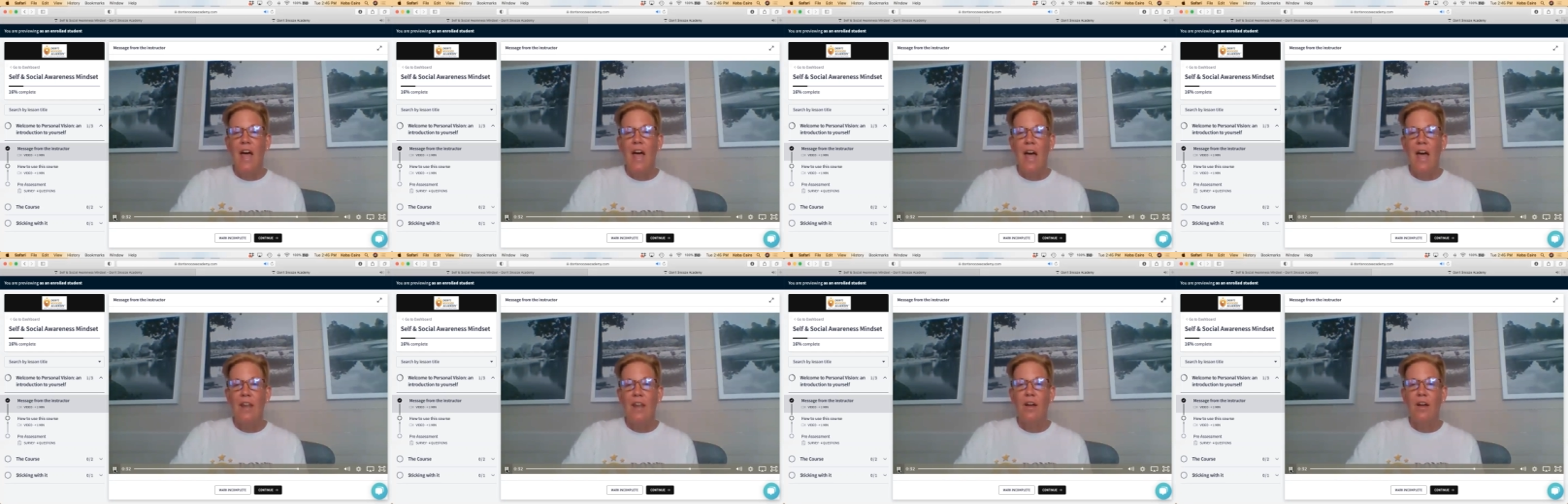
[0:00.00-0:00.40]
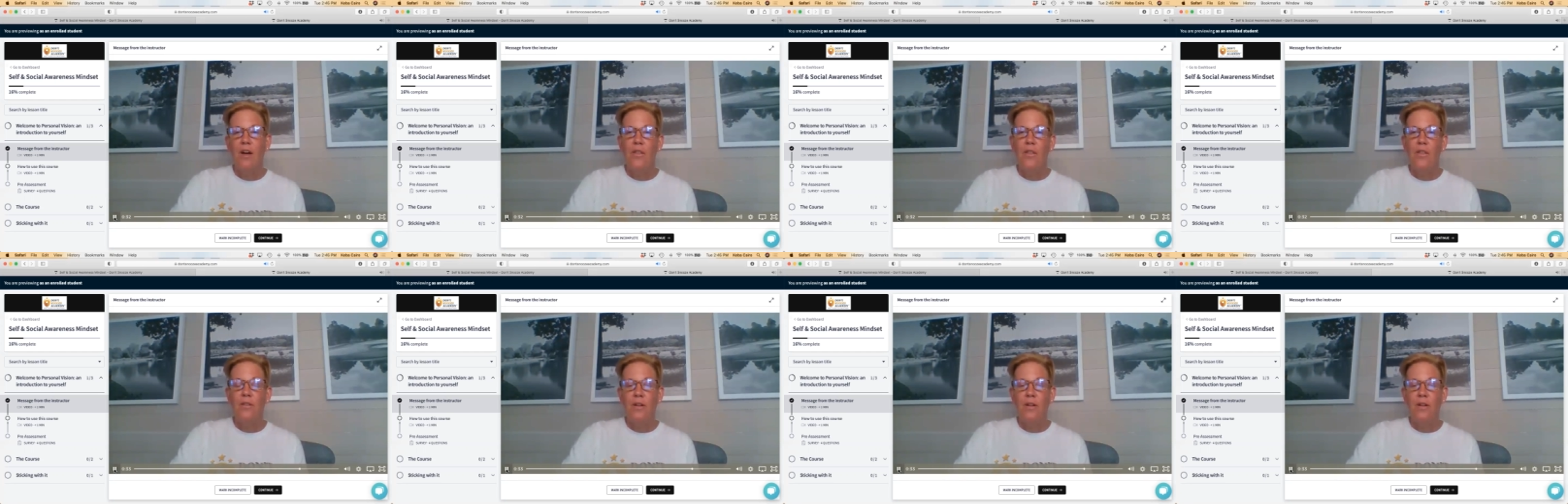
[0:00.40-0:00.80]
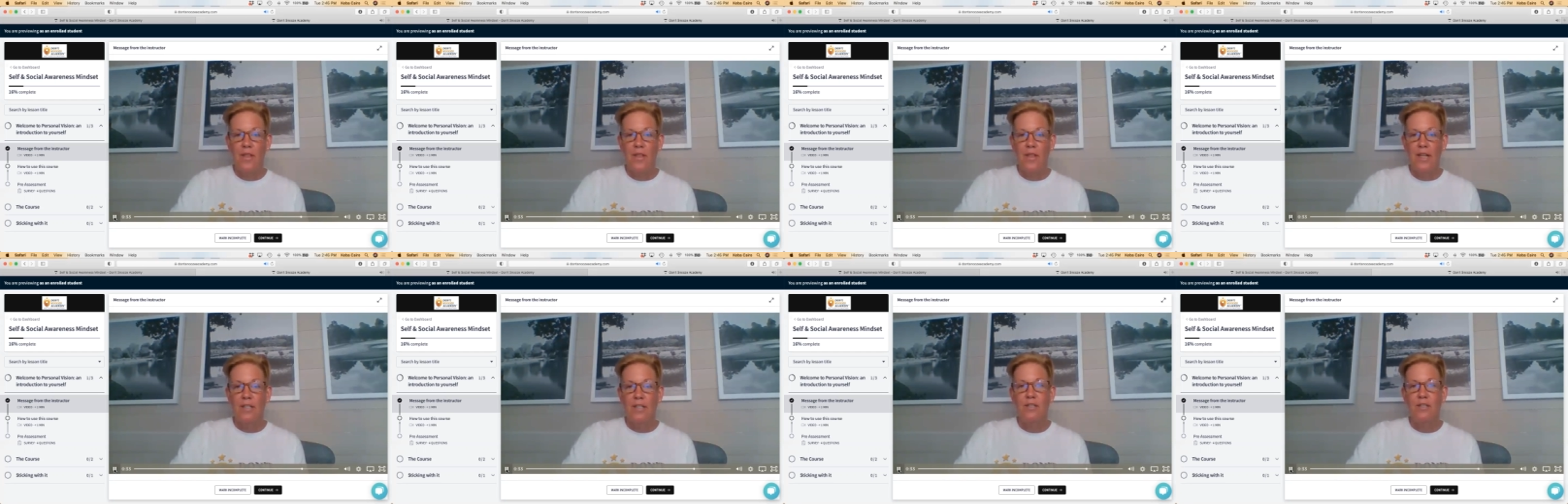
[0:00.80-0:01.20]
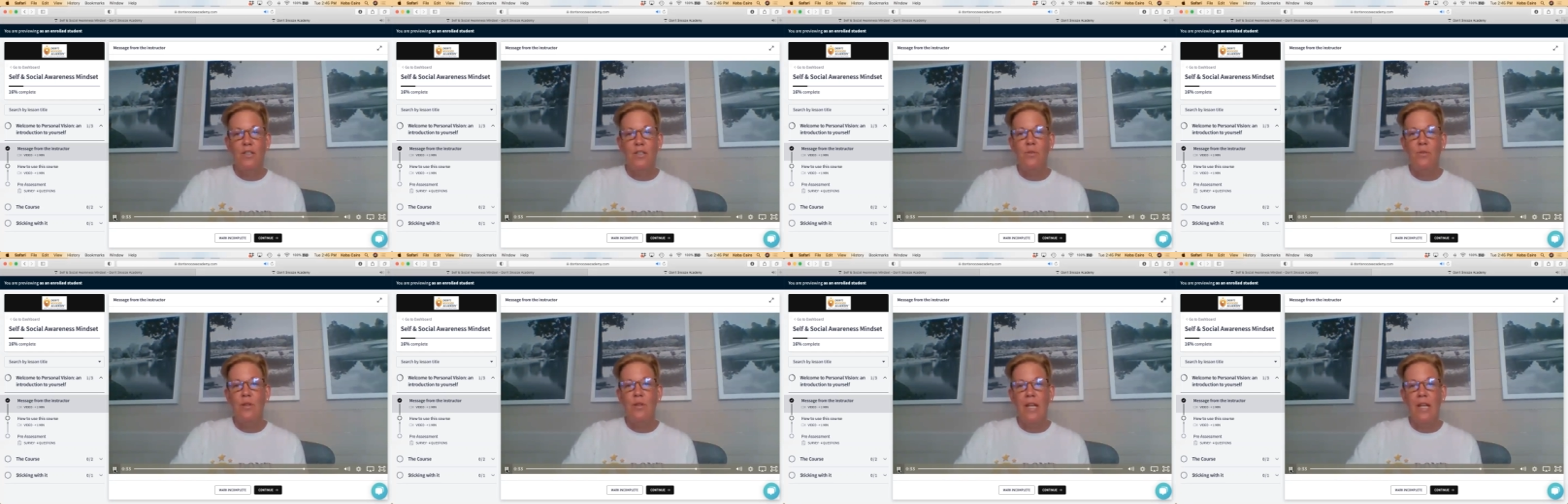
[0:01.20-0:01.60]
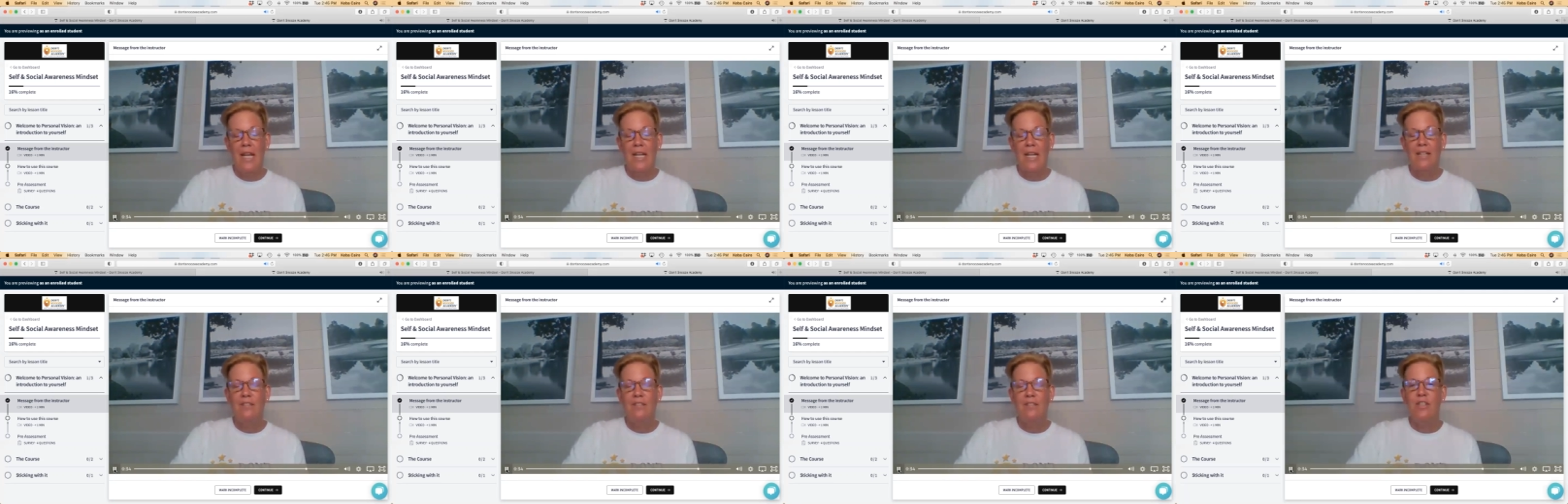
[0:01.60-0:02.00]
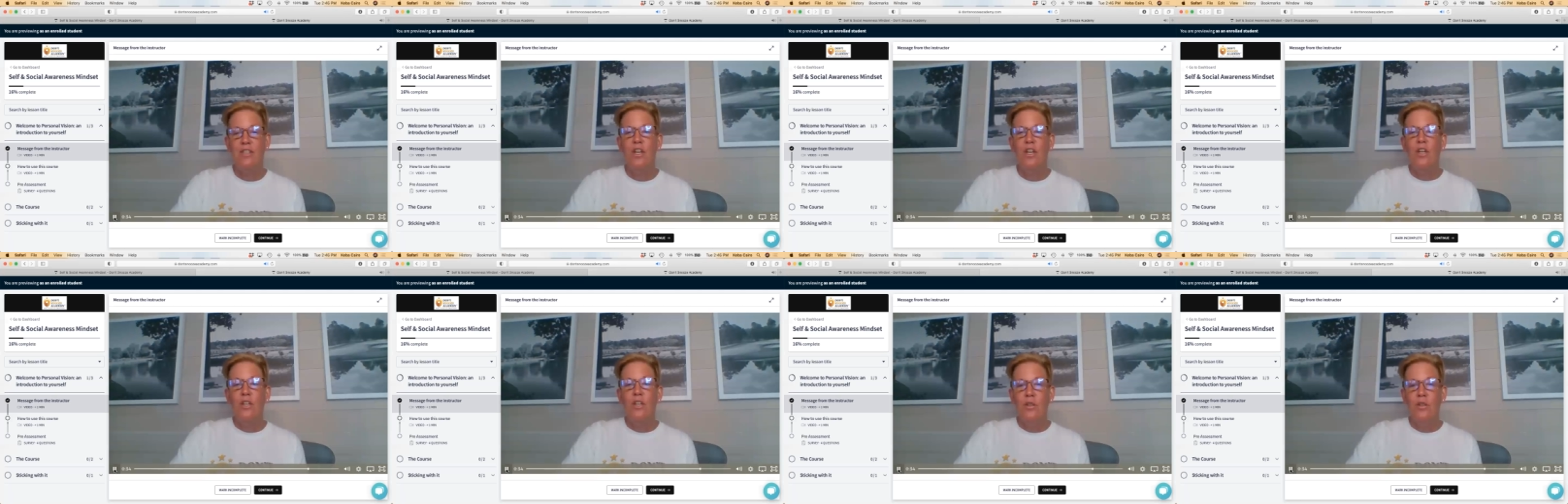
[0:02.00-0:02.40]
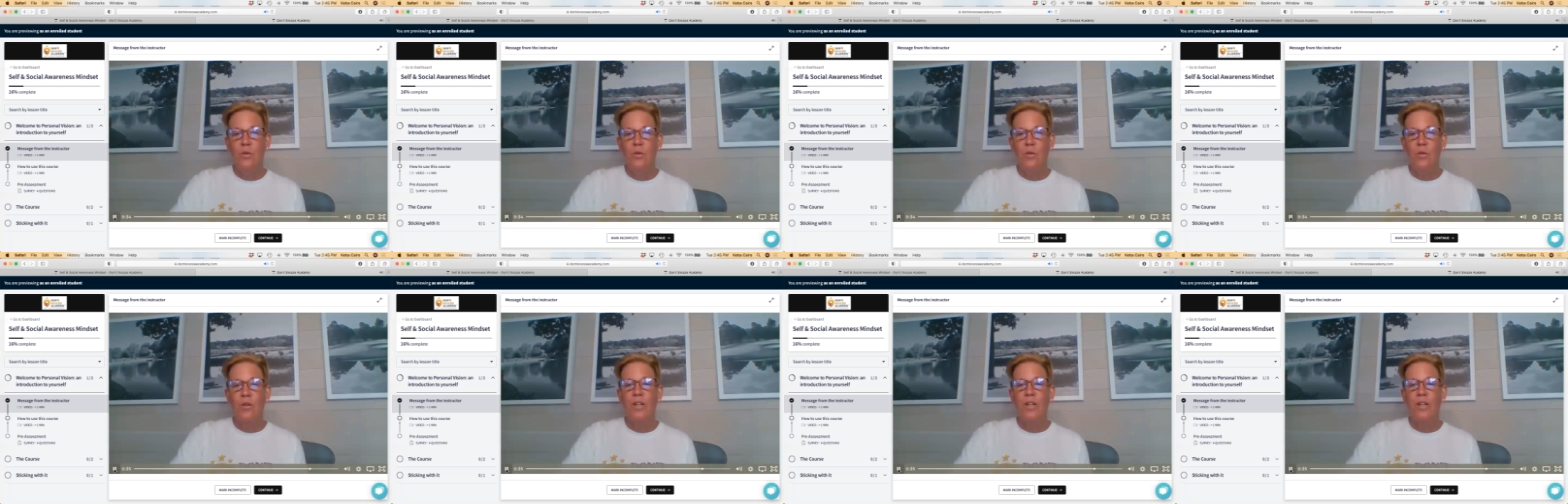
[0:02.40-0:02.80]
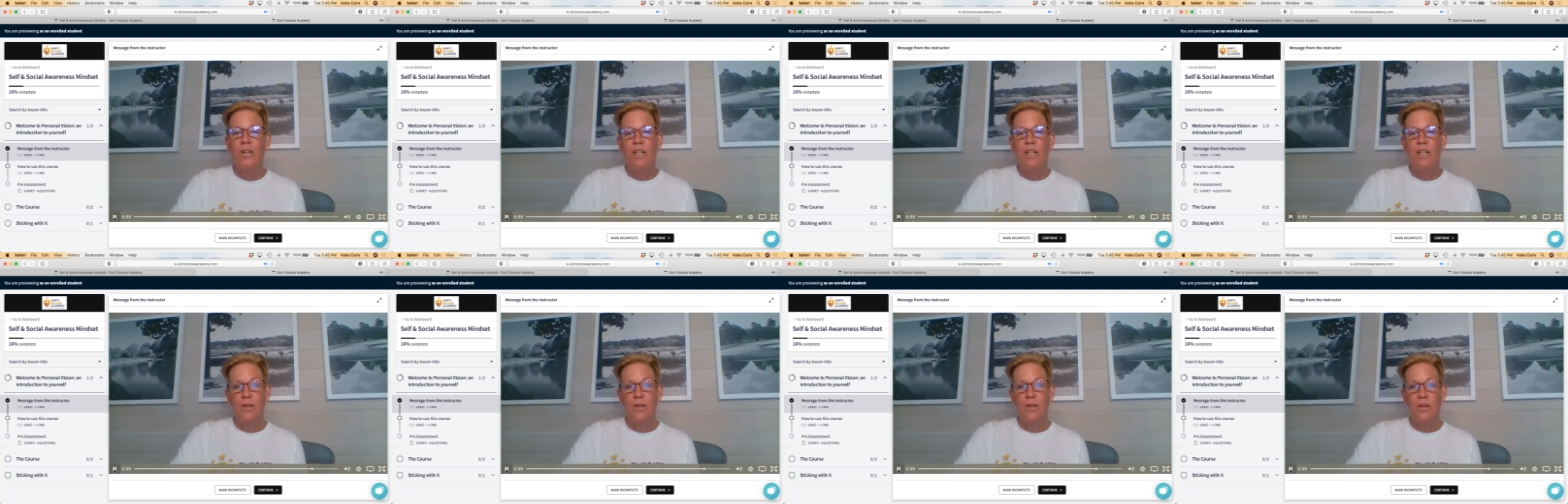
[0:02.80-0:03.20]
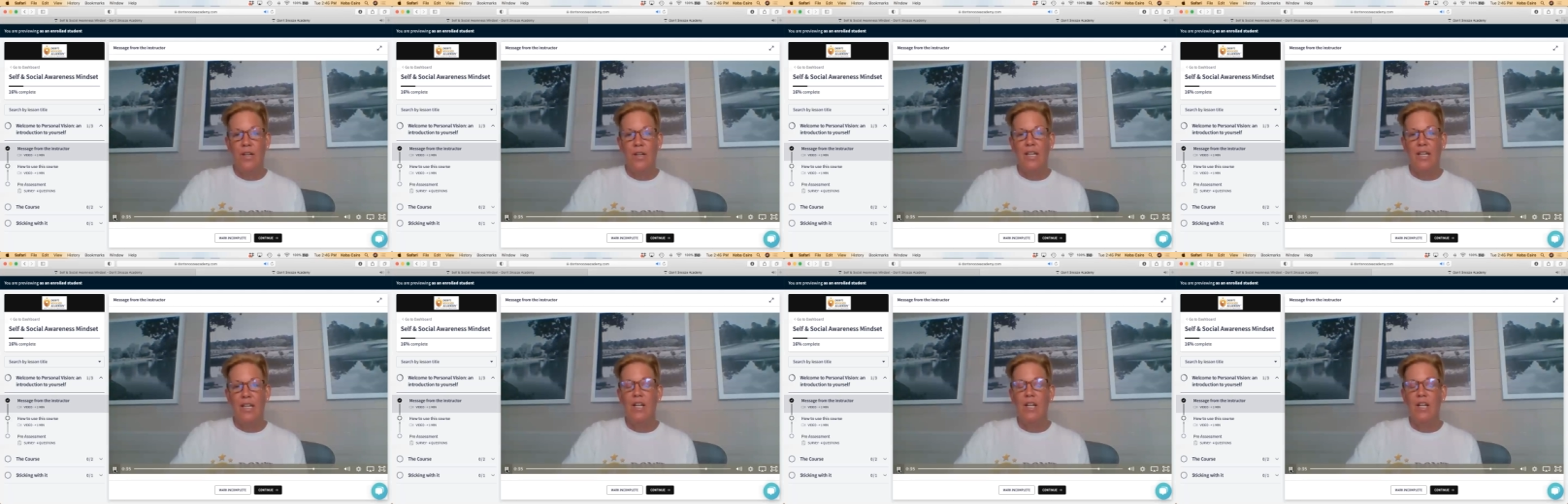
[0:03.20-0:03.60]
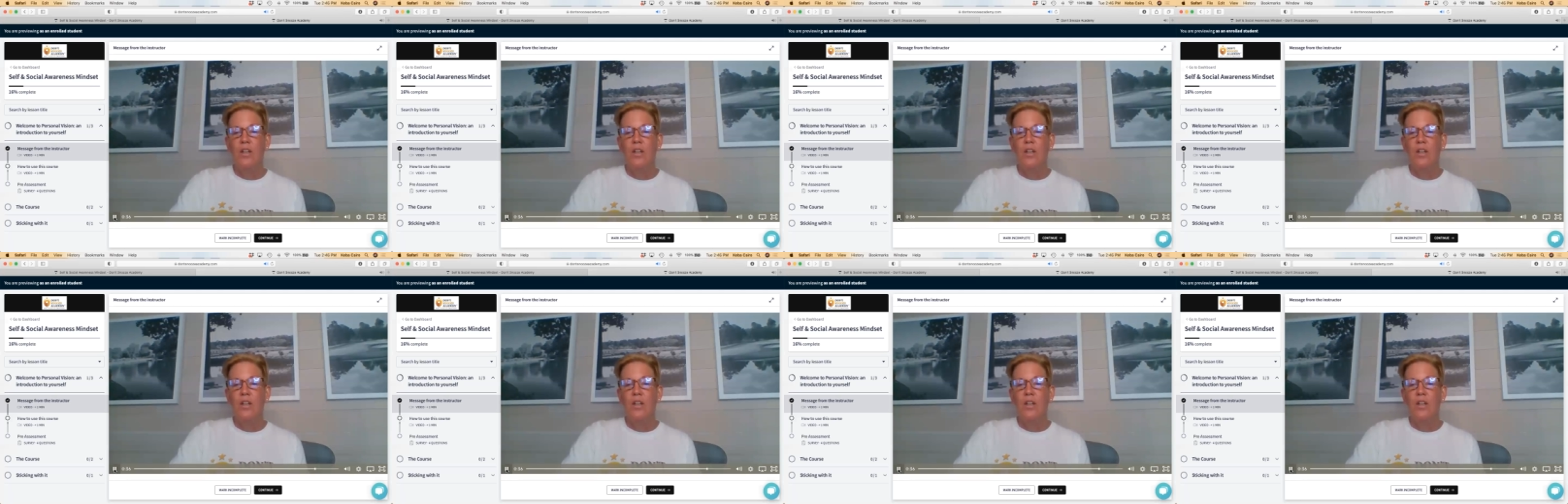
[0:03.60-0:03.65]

and other things to enhance your learning.